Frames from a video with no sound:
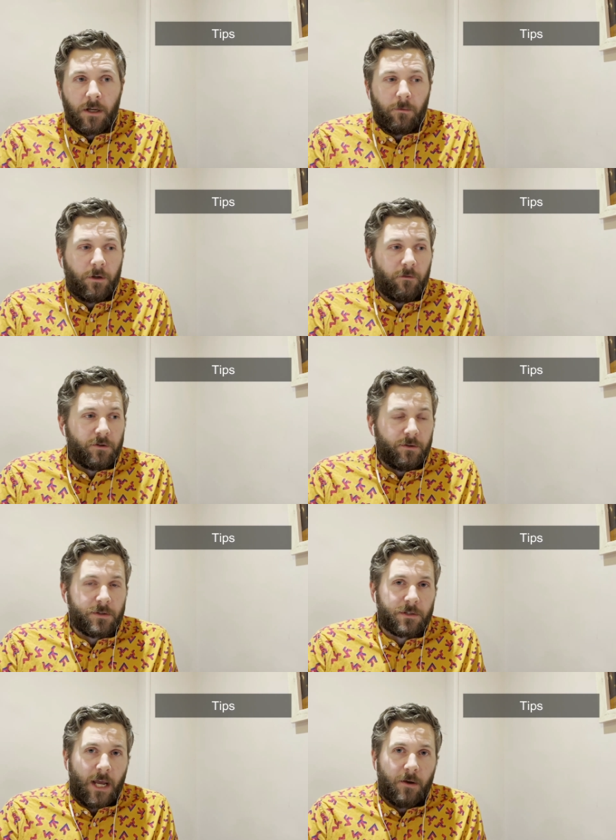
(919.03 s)
I'm only overdoing
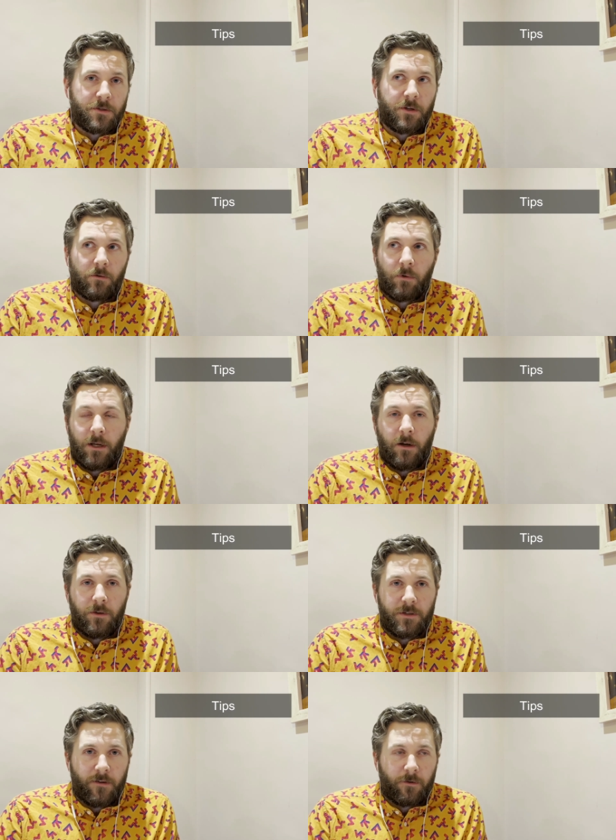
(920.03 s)
this now so you can really hear
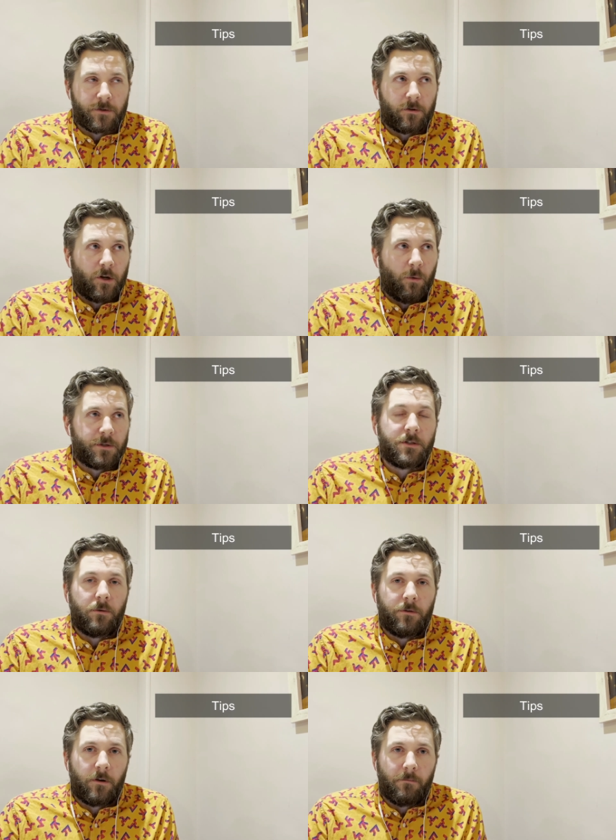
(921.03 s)
the difference or know what to do
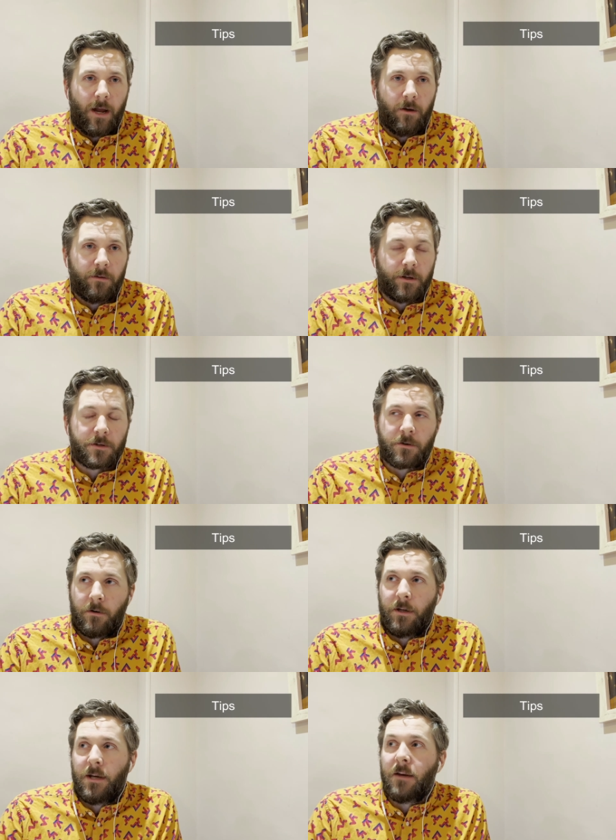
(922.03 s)
with your mouth. Like,
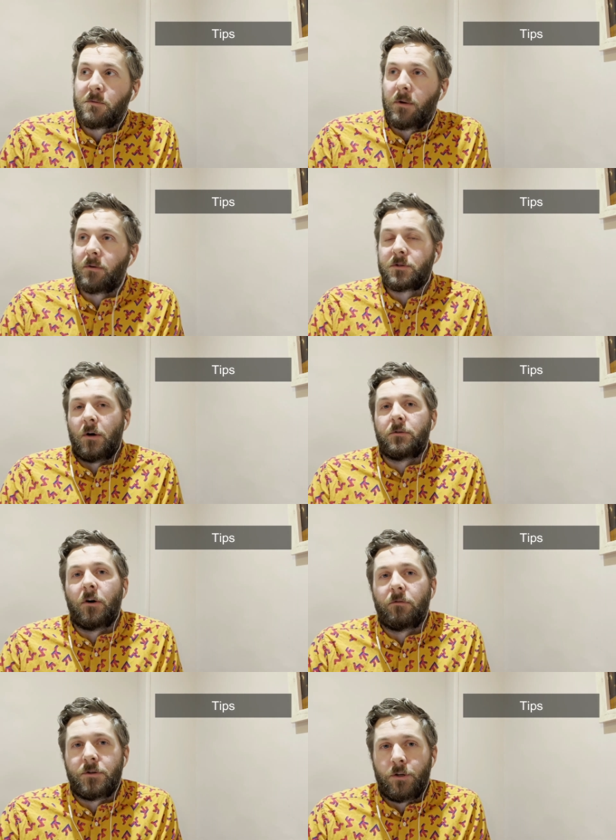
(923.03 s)
certainly native speakers don't
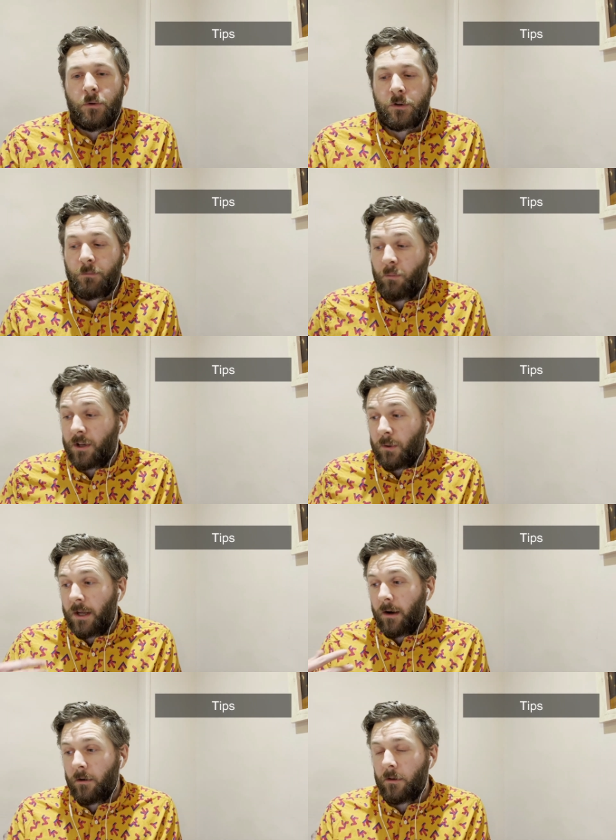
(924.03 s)
overdo it, but when you
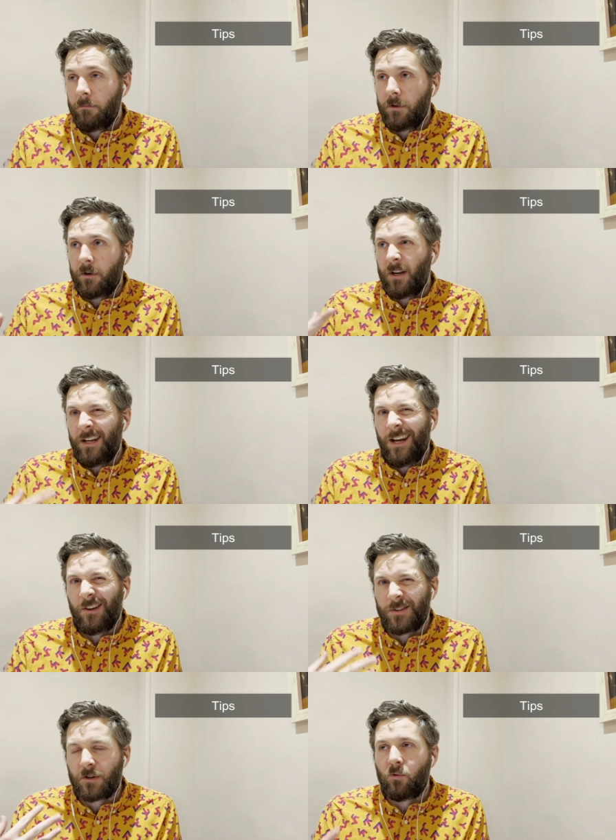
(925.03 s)
hear them, you'll kind of hear
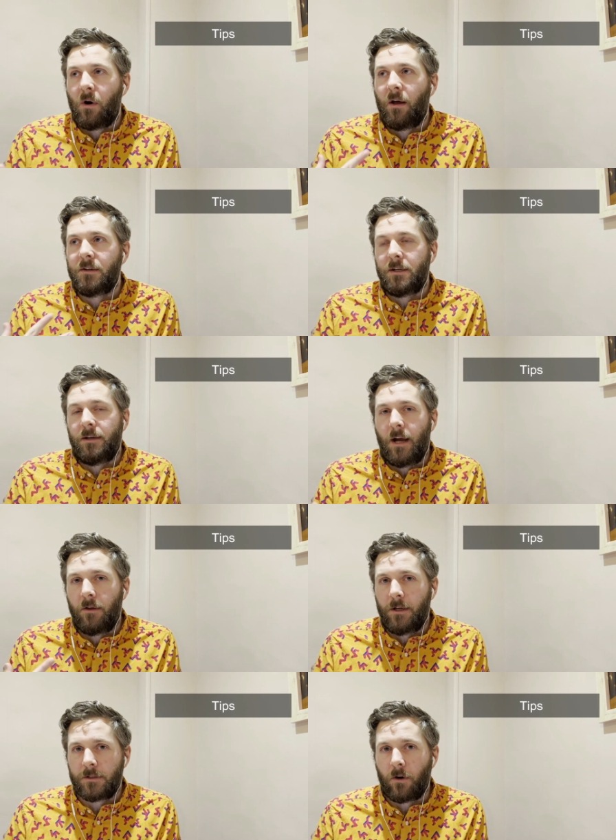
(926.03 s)
this quality in how
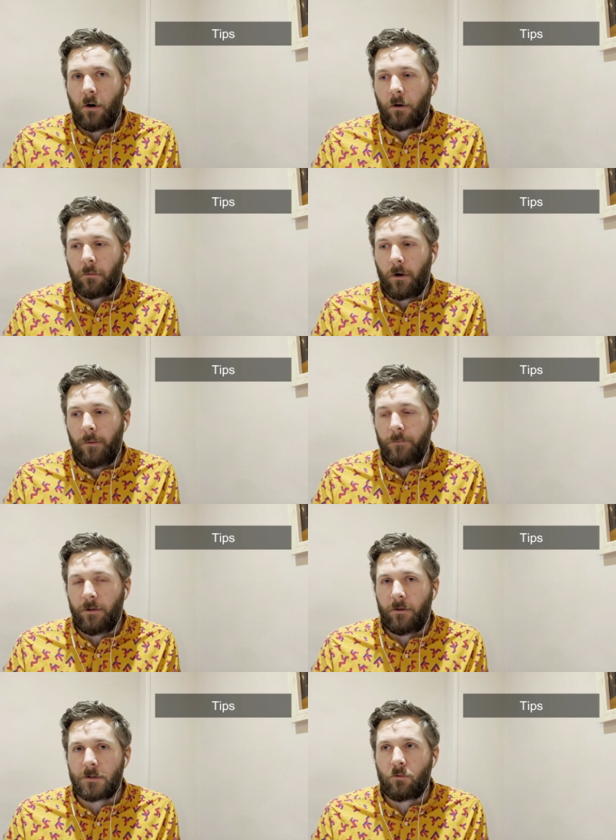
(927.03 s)
they talk, right? You'll
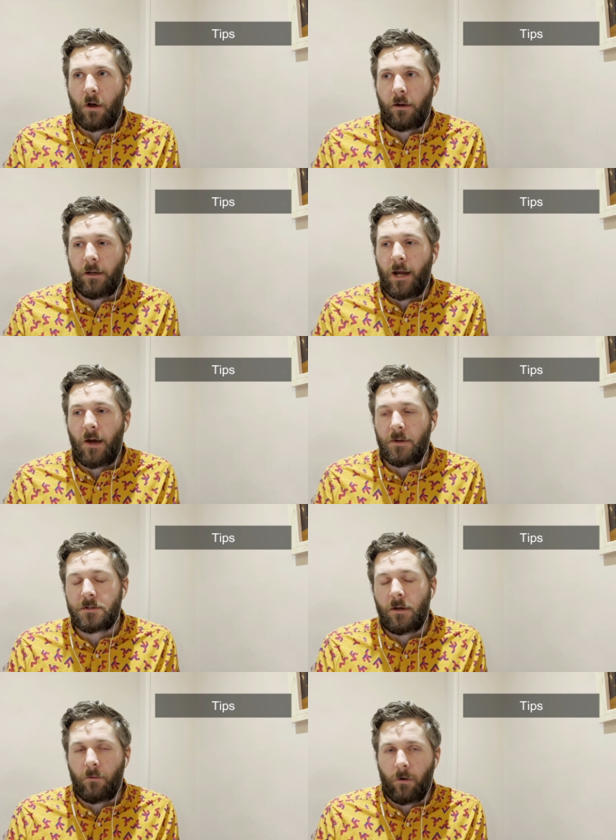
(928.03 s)
hear this quality in how they
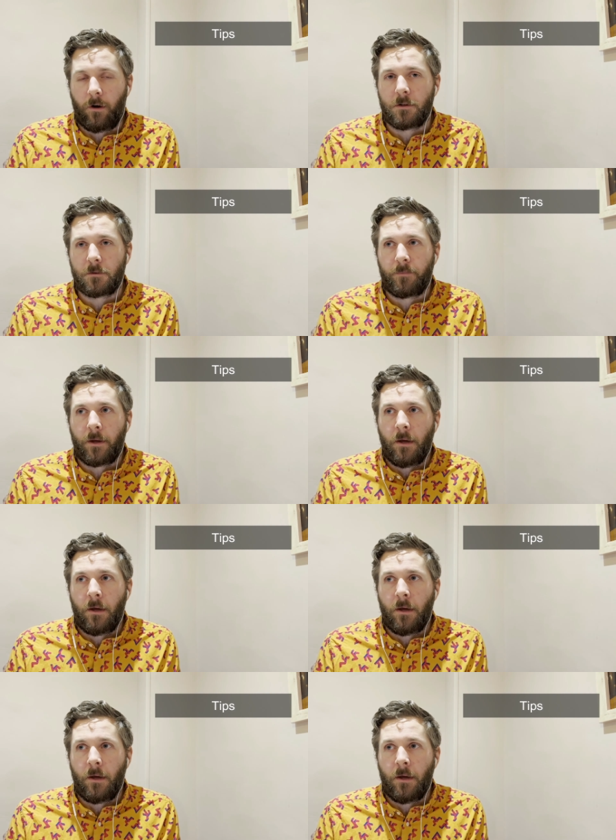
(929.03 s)
say the words.